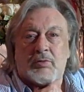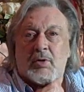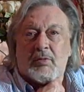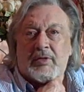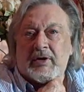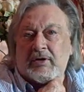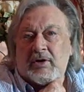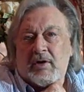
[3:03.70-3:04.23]

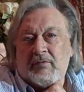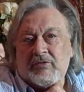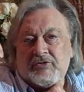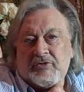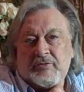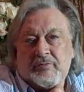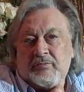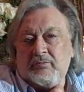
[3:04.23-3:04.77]
No, that
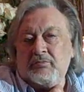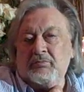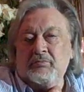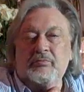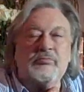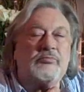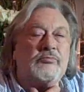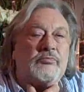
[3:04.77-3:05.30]
covers it.
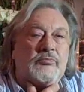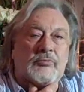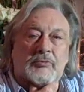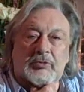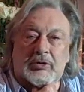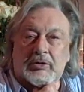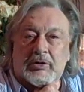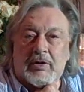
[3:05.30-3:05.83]

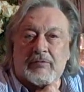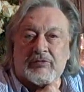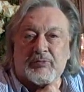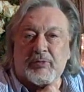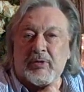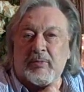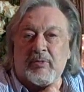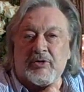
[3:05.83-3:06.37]
Covers
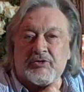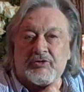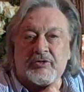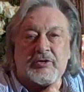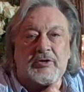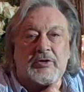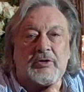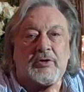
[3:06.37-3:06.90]
pretty much
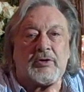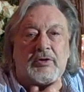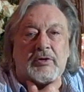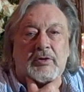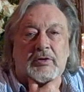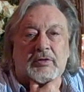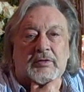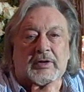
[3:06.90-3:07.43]

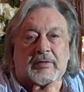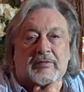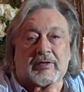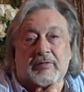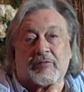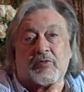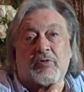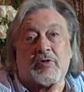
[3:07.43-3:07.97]
that
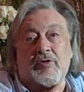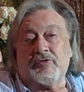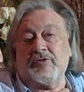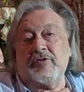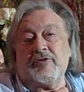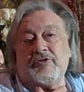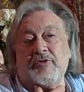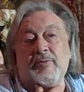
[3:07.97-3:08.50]
event. Of
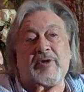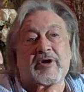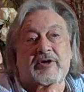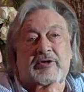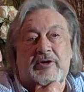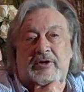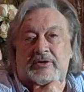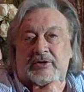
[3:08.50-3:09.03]
course, there's so
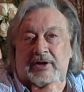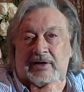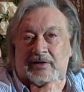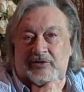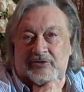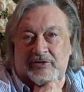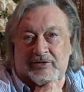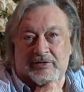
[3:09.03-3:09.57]
many
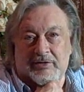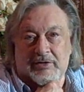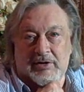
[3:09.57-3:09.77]
details